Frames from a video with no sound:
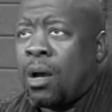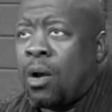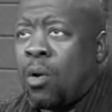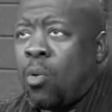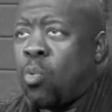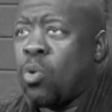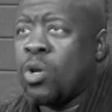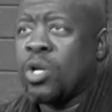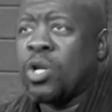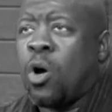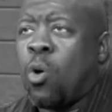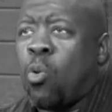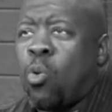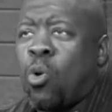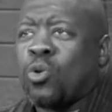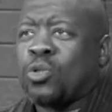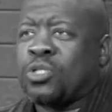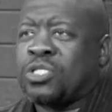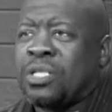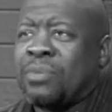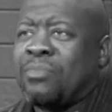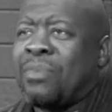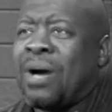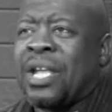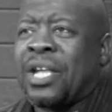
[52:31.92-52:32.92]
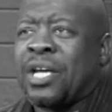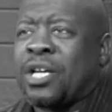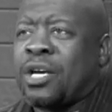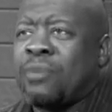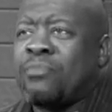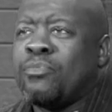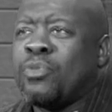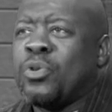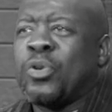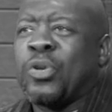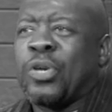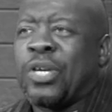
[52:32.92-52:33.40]
we don't want somebody
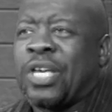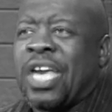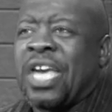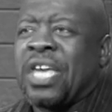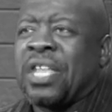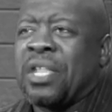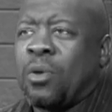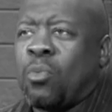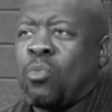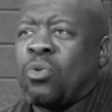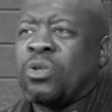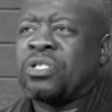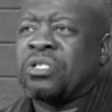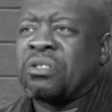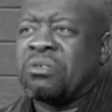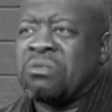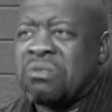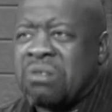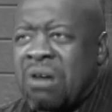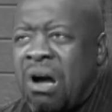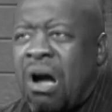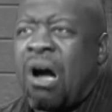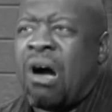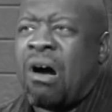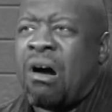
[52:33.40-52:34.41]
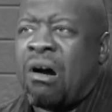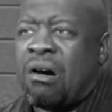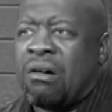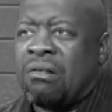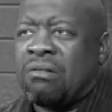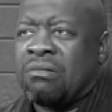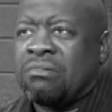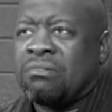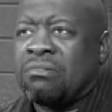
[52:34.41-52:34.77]
communicating with the God